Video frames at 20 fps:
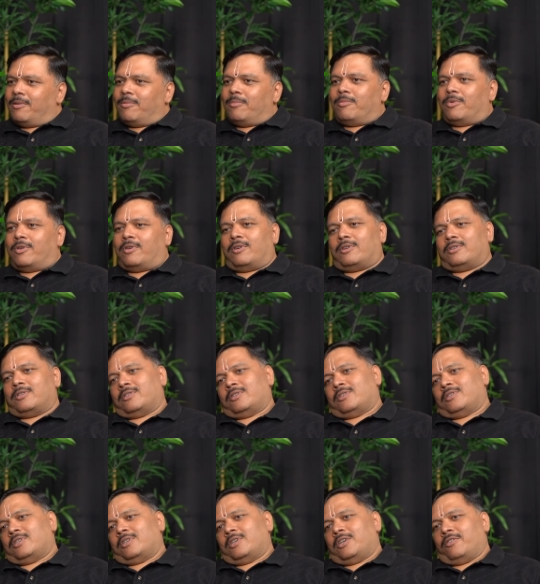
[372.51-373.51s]

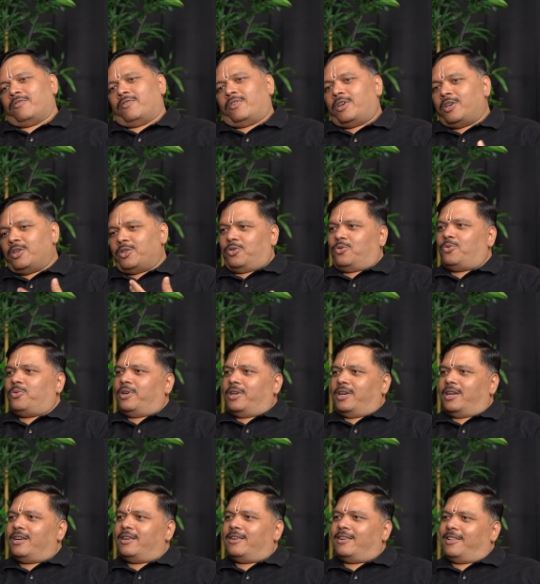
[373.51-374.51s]
Because if he is doing
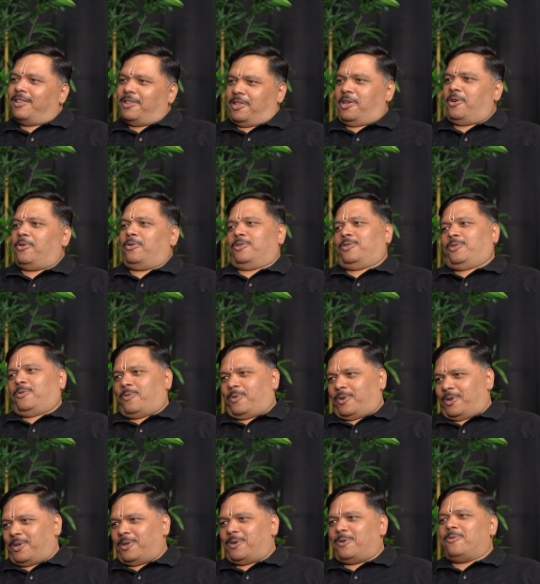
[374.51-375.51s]
it, they also
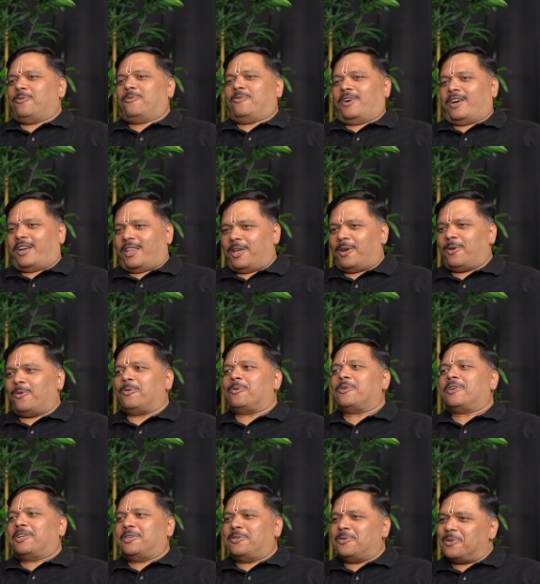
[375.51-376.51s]
wanted to fund their own
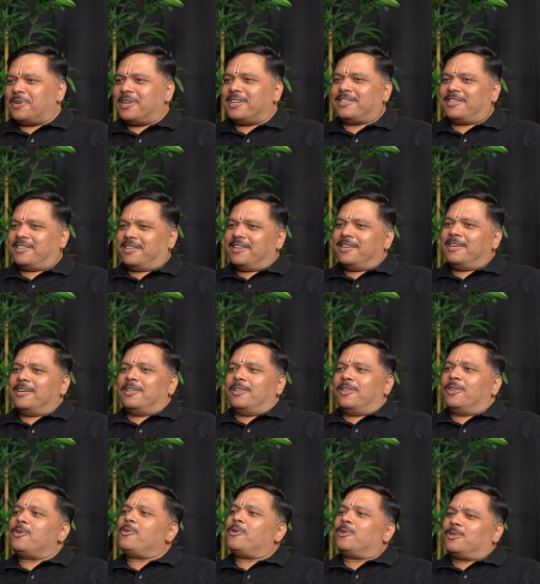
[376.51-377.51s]
education.
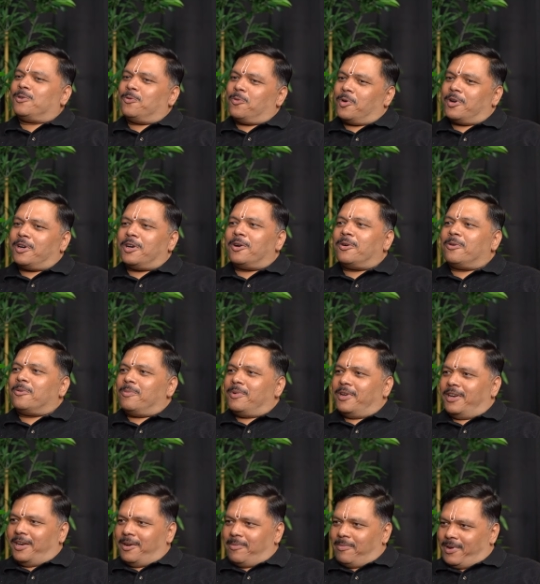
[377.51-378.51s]
They also wanted to be
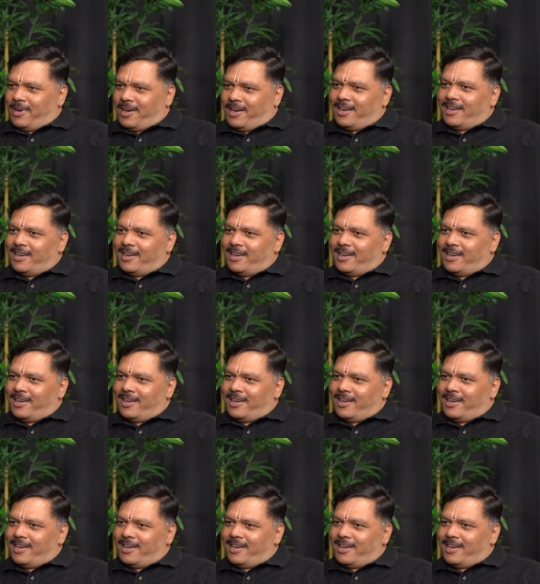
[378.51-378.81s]
independent.